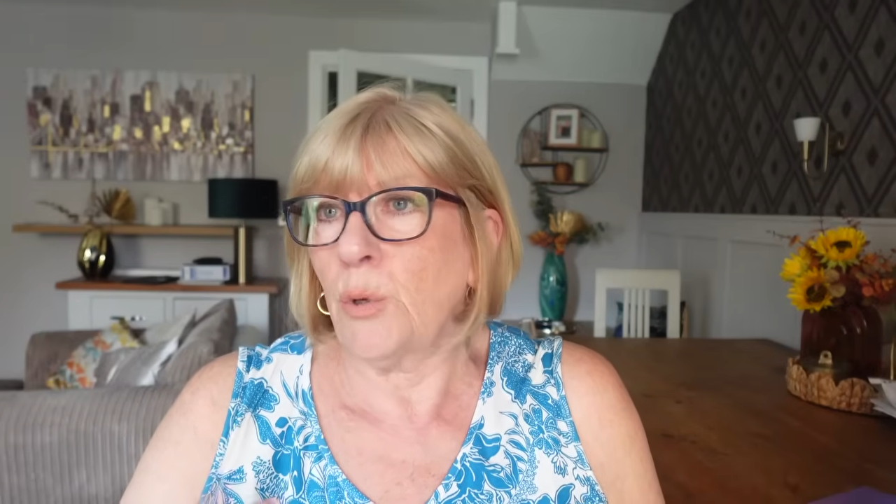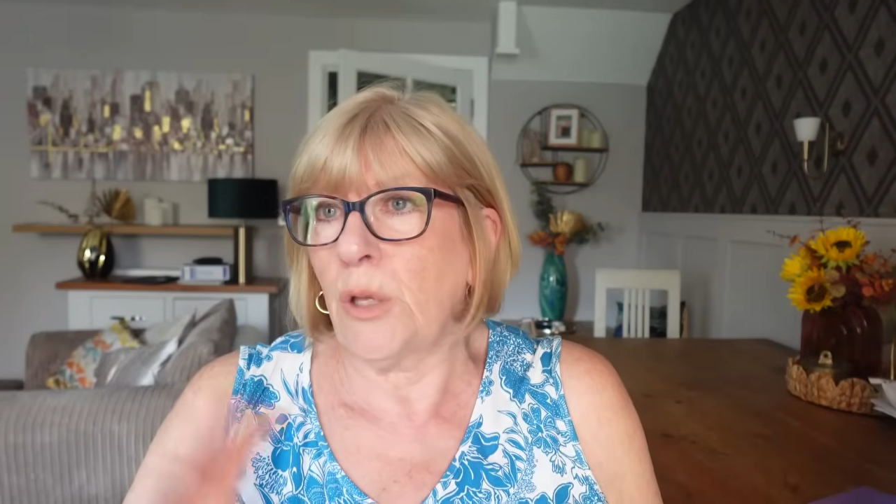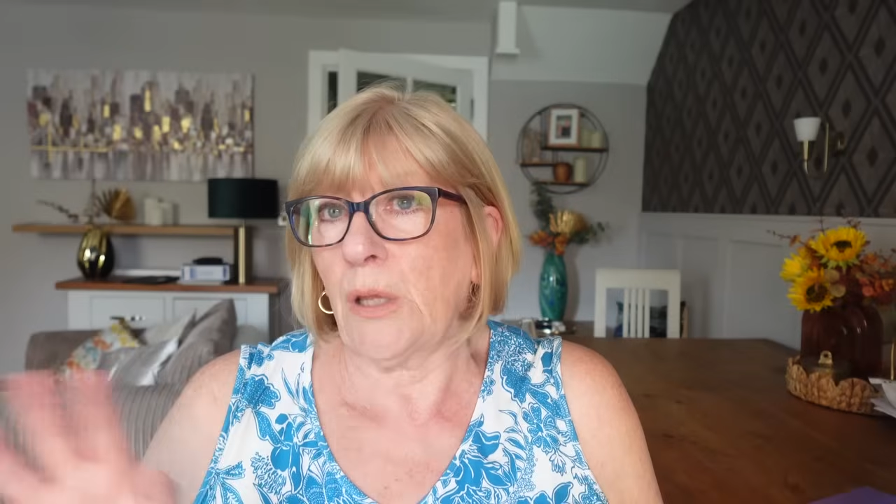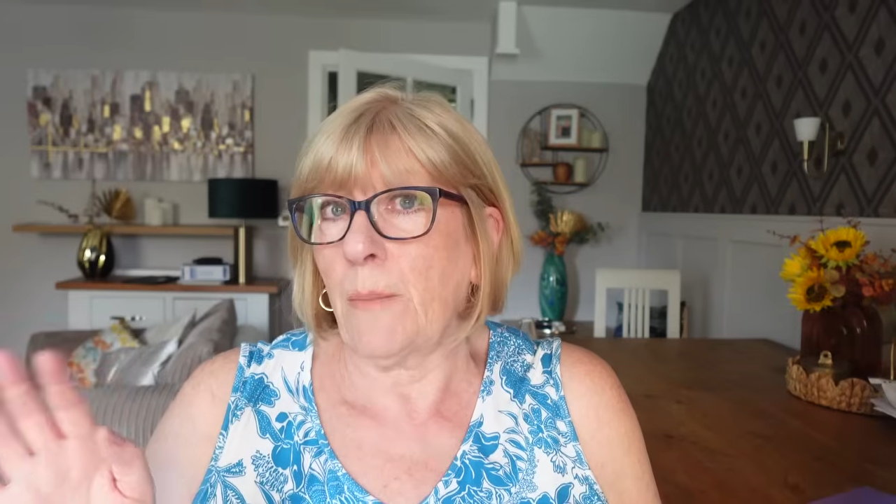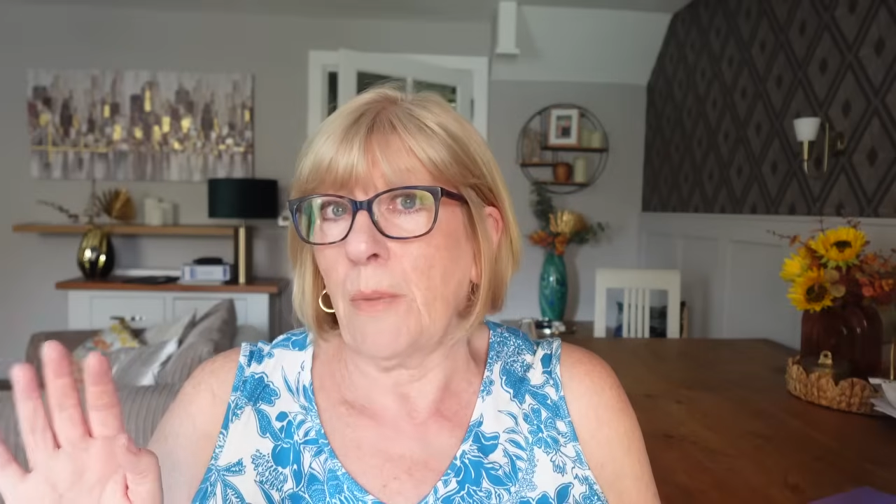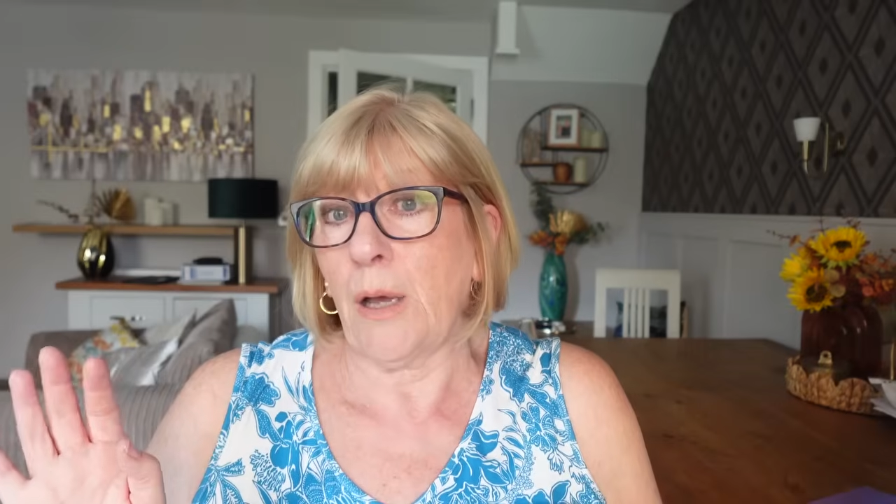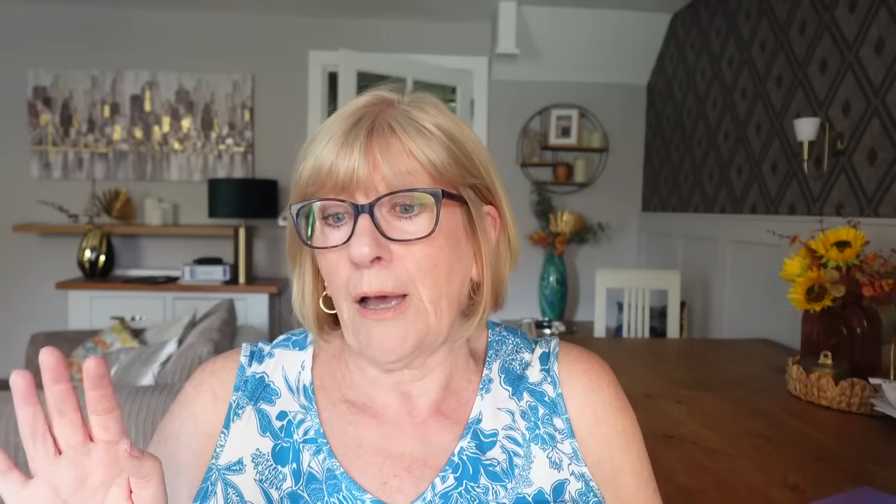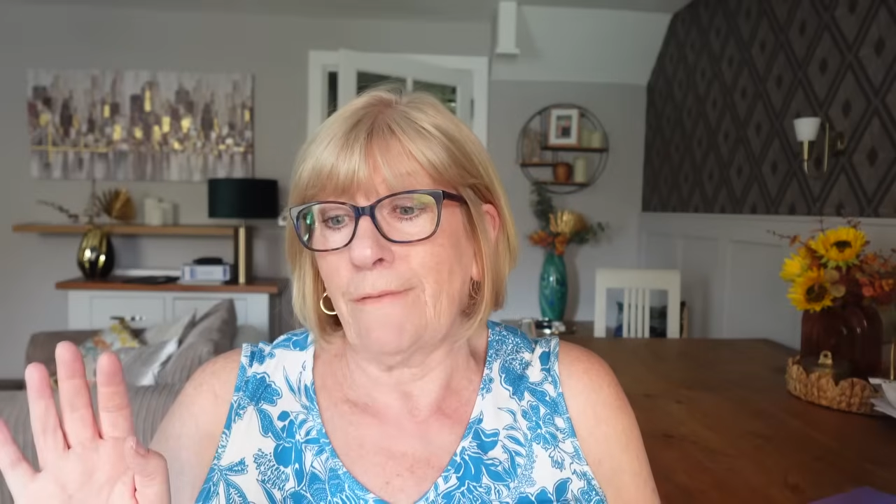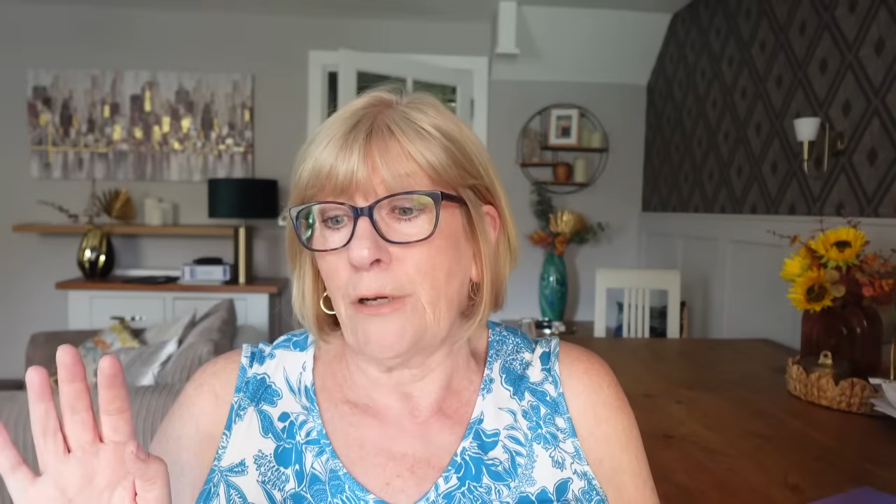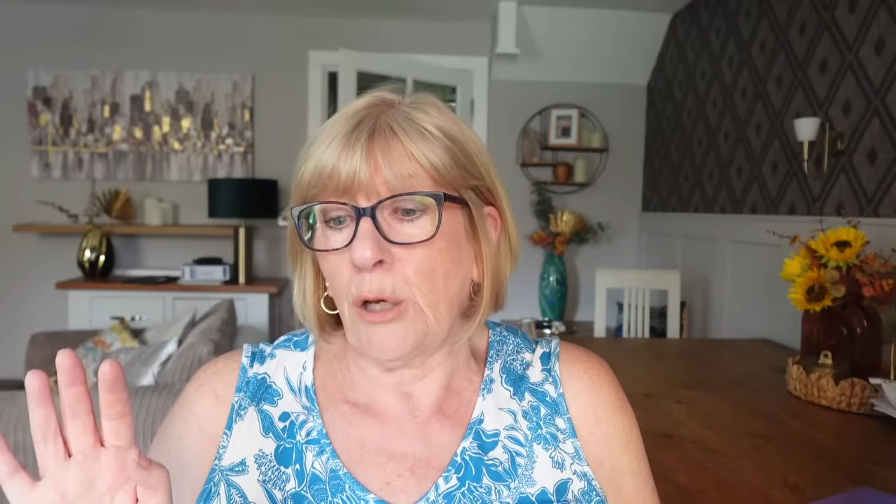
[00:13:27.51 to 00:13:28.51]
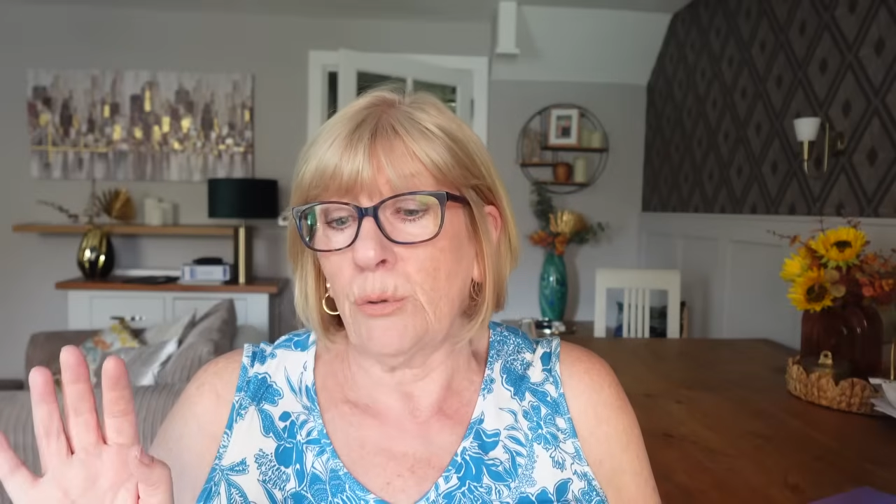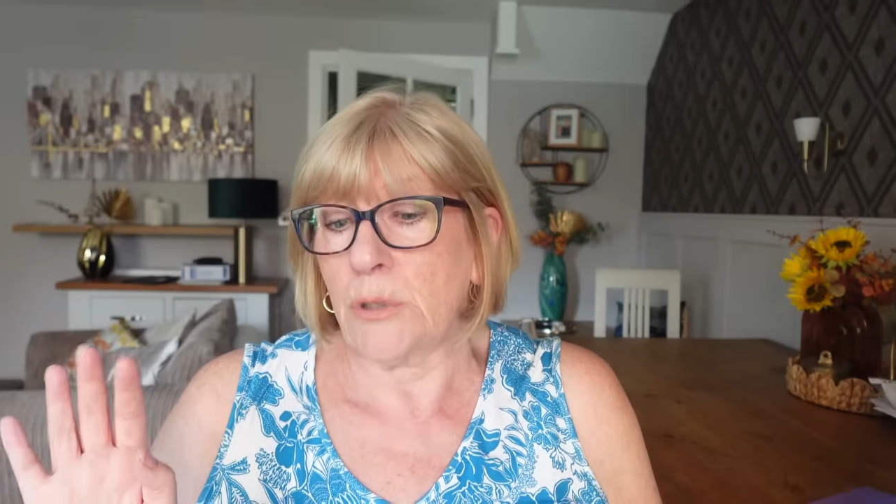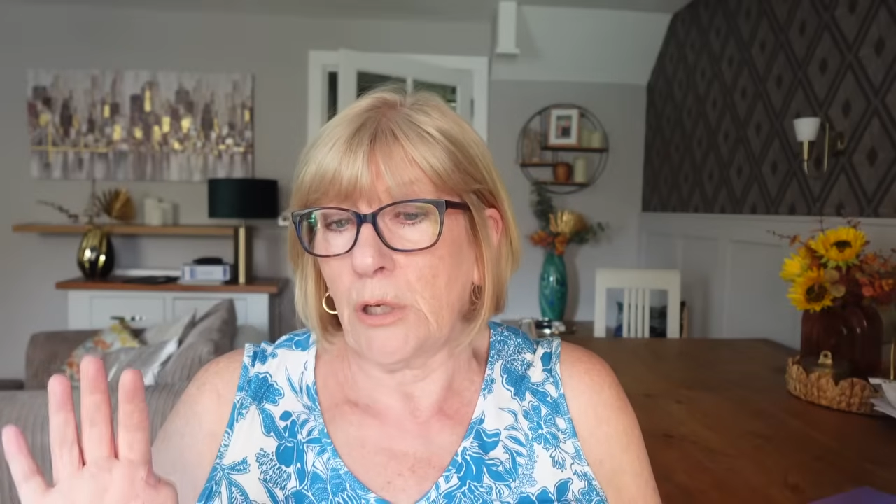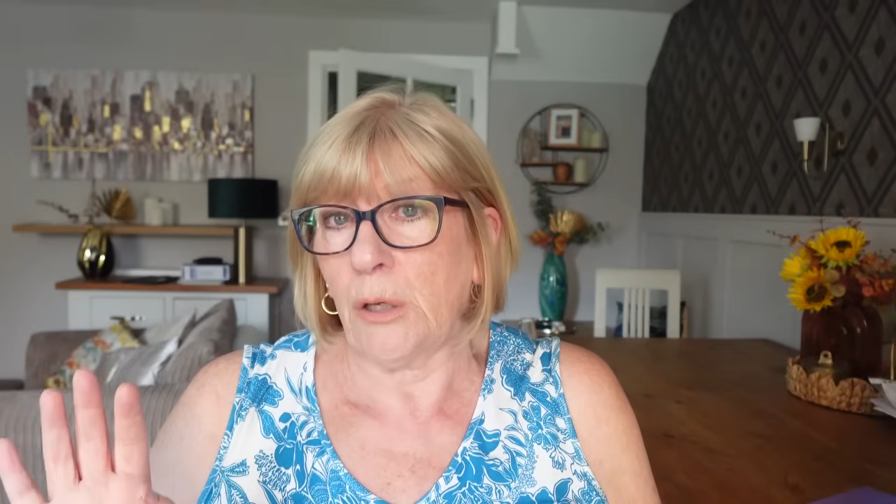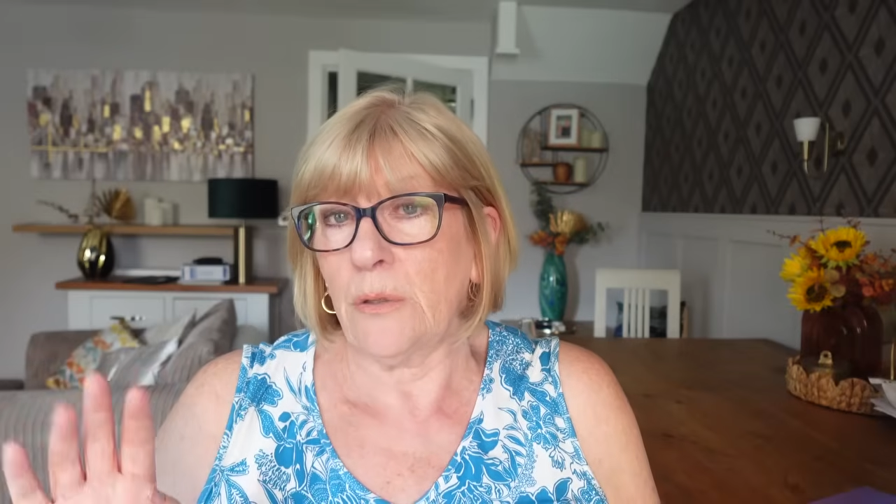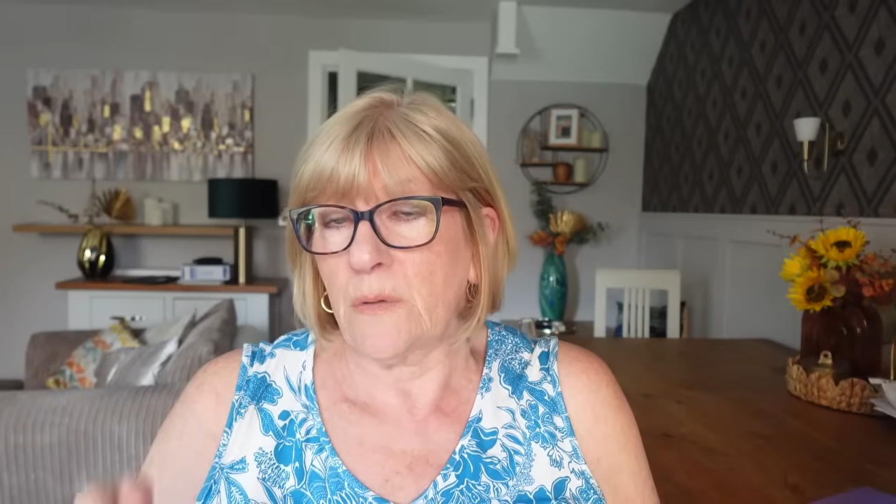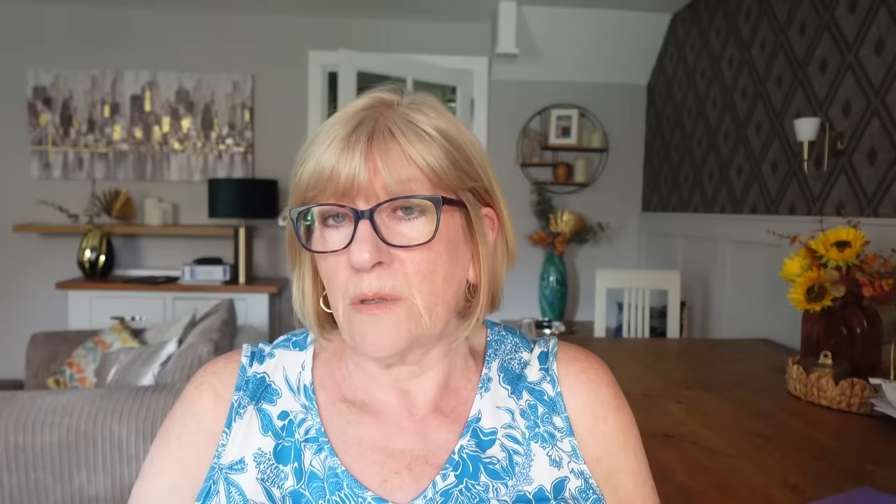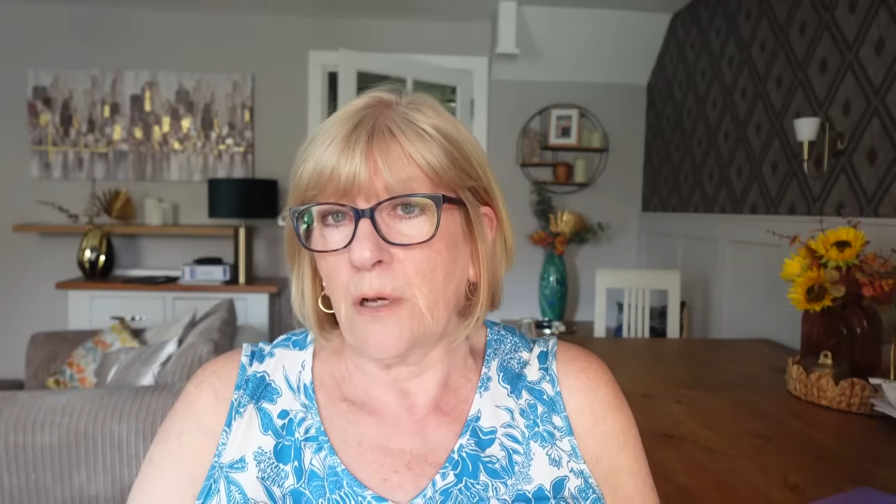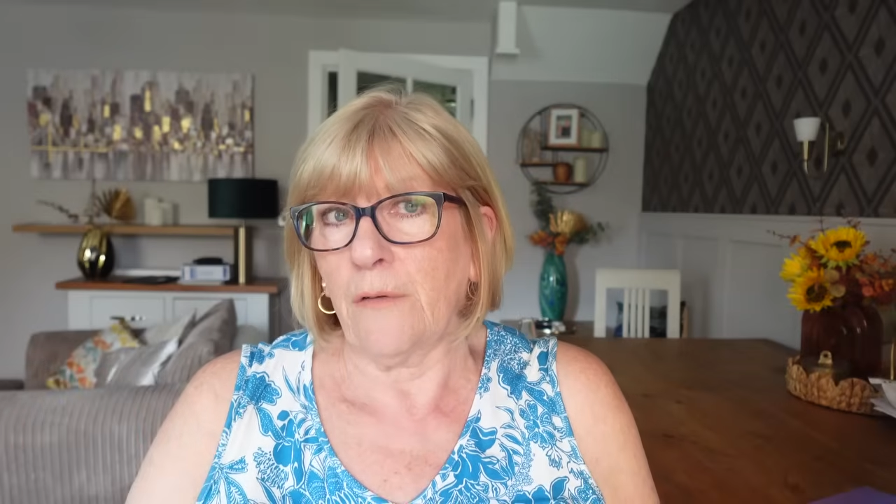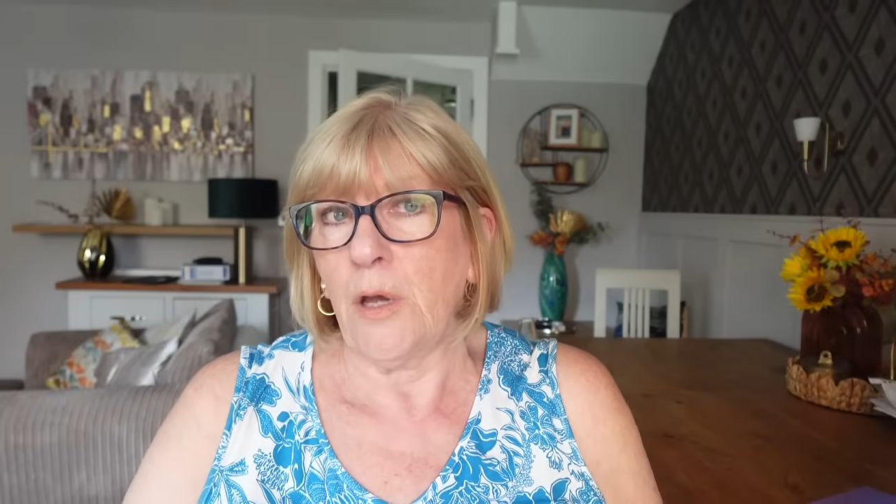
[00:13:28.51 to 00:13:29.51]
and they might have loads and loads of
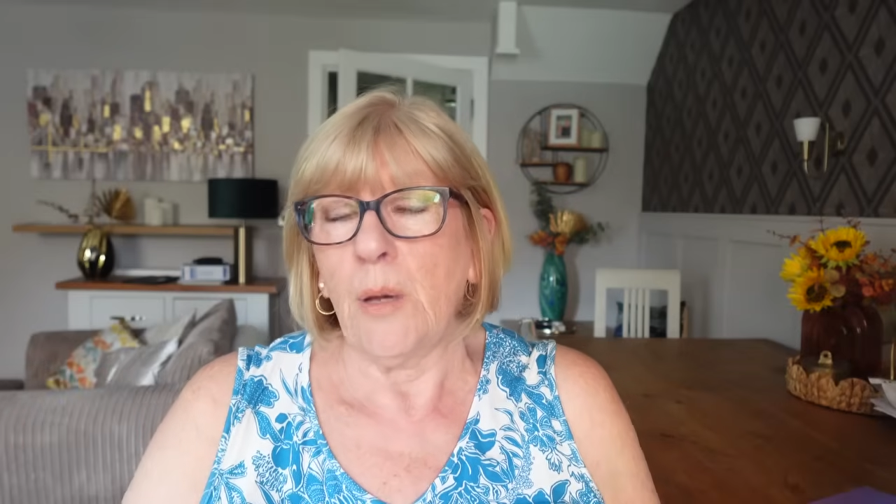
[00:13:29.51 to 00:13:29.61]
stuff,